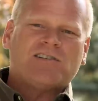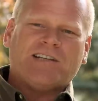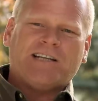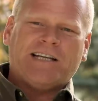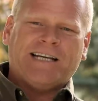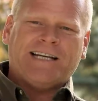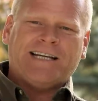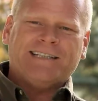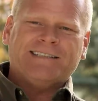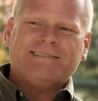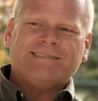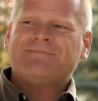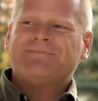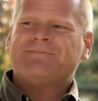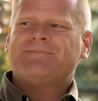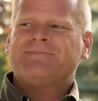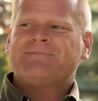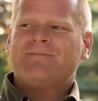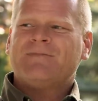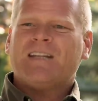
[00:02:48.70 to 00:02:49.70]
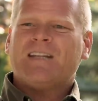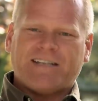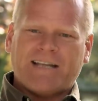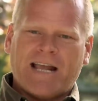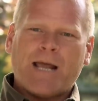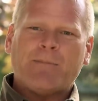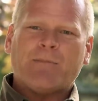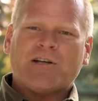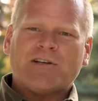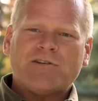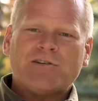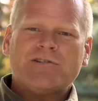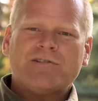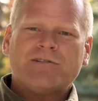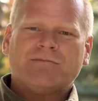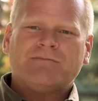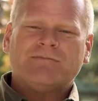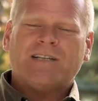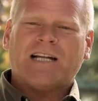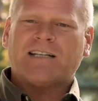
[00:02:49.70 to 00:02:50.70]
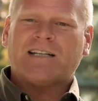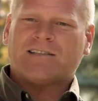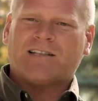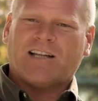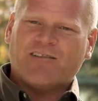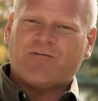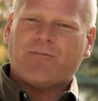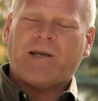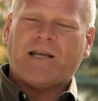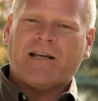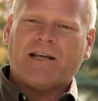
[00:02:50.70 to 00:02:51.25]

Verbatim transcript: seen the damage that's left